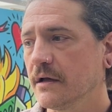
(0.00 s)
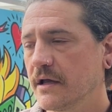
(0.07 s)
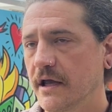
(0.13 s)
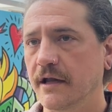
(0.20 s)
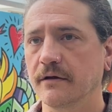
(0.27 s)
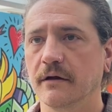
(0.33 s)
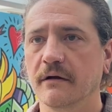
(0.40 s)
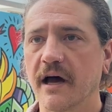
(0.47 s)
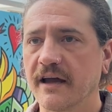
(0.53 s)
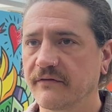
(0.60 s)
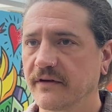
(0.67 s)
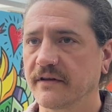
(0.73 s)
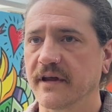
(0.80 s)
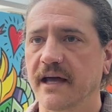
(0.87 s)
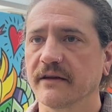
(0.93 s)
in your
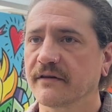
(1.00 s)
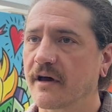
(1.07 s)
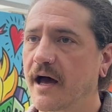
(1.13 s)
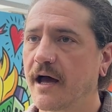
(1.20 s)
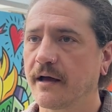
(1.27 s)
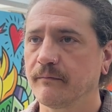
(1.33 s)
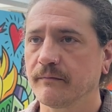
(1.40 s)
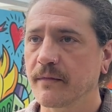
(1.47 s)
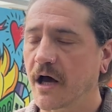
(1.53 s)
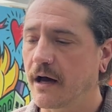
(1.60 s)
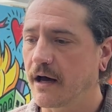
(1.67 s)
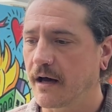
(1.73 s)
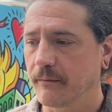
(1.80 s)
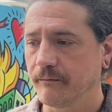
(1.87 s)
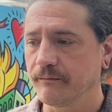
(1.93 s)
life at that time.
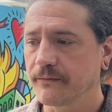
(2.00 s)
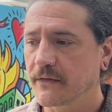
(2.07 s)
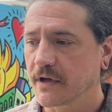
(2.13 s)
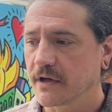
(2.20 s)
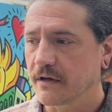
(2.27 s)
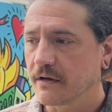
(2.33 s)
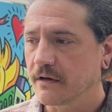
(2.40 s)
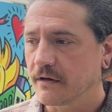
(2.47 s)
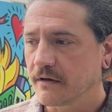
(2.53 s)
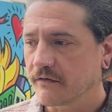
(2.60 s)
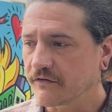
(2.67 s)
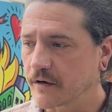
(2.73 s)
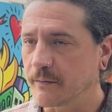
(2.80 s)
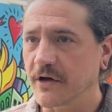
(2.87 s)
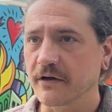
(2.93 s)

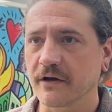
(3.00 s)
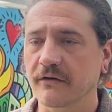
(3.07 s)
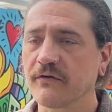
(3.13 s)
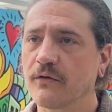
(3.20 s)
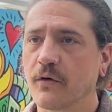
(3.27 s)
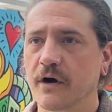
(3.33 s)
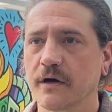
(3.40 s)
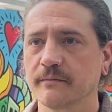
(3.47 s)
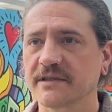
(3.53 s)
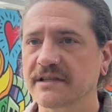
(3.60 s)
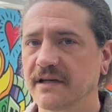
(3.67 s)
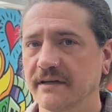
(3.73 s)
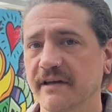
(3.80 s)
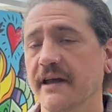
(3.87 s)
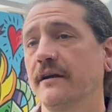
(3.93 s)
Familiar forms
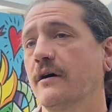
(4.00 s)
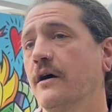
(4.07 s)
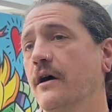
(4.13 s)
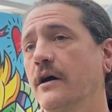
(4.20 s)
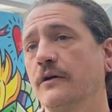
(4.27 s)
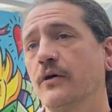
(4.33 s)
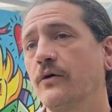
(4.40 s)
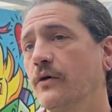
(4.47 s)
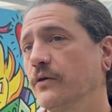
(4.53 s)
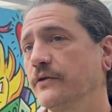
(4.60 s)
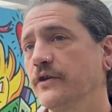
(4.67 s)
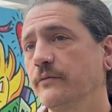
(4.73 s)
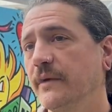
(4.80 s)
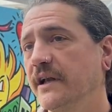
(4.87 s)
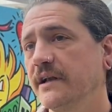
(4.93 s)
can take on whole
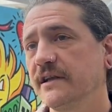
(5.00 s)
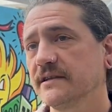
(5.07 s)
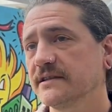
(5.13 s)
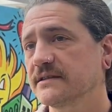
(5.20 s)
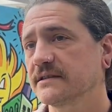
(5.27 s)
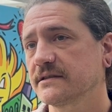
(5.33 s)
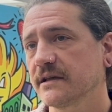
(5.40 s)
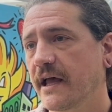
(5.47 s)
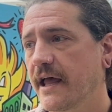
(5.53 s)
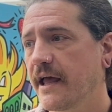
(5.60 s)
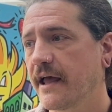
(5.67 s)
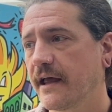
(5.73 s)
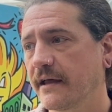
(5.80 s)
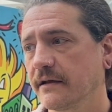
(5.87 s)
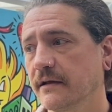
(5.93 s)
new meanings,
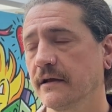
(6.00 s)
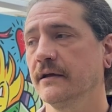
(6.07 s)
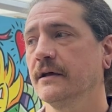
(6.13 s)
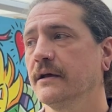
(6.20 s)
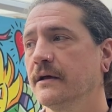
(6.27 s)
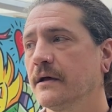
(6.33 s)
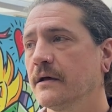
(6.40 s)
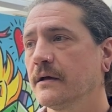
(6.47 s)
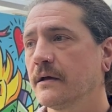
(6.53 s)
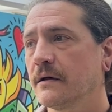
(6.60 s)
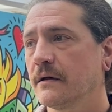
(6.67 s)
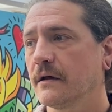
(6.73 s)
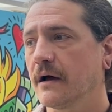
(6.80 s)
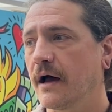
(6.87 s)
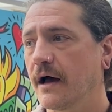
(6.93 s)
and
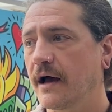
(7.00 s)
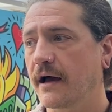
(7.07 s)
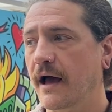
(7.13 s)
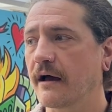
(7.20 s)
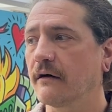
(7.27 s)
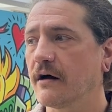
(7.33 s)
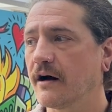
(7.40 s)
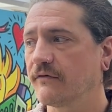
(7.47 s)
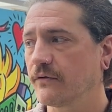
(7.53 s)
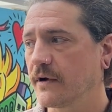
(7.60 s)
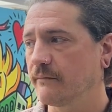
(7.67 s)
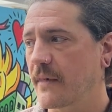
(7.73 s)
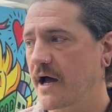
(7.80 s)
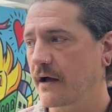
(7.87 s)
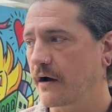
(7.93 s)
I love when
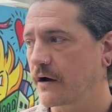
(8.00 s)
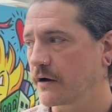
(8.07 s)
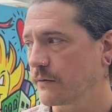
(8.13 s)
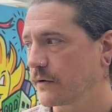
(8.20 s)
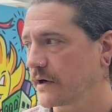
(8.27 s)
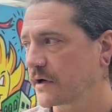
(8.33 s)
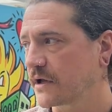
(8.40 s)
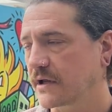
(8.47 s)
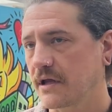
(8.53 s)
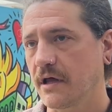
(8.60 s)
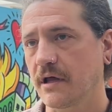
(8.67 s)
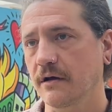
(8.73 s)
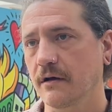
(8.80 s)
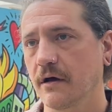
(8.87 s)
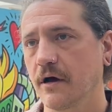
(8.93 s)
my artwork
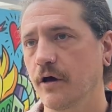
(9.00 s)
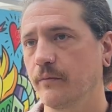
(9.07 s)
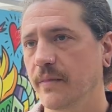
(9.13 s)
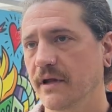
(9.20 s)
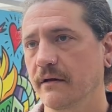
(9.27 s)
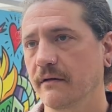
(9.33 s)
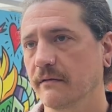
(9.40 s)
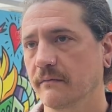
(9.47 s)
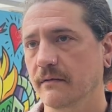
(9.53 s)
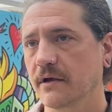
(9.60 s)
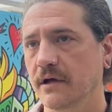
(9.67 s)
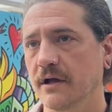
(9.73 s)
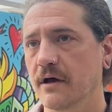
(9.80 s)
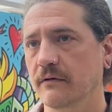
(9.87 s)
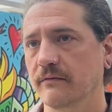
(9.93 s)
can open,
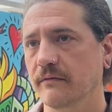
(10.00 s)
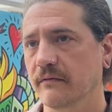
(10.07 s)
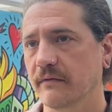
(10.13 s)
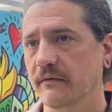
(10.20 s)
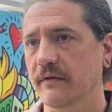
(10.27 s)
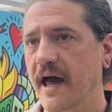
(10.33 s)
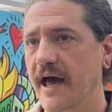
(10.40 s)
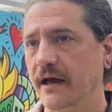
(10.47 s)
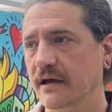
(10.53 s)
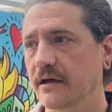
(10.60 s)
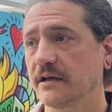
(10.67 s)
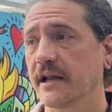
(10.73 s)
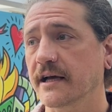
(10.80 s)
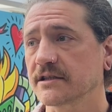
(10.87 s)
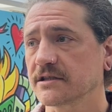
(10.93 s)
that
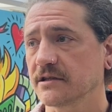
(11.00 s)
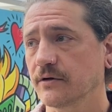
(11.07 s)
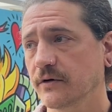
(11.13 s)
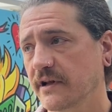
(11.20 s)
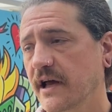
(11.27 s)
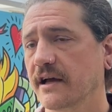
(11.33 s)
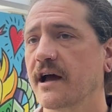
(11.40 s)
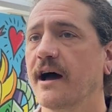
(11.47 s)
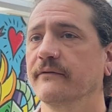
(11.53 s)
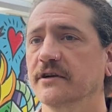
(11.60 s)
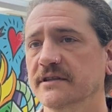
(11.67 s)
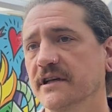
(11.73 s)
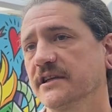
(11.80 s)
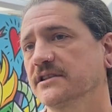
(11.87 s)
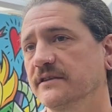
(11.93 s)
connection or that
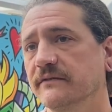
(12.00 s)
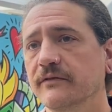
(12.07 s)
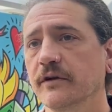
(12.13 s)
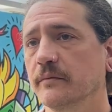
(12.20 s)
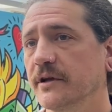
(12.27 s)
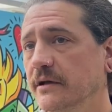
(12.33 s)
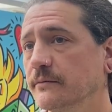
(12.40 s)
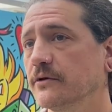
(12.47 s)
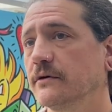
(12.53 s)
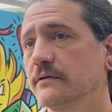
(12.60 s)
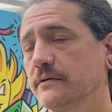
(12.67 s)
conversation for people.